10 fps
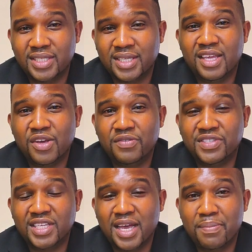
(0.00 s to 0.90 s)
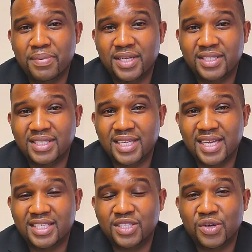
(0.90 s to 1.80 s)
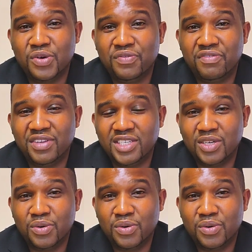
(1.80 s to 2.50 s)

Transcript: think of CIPC as the official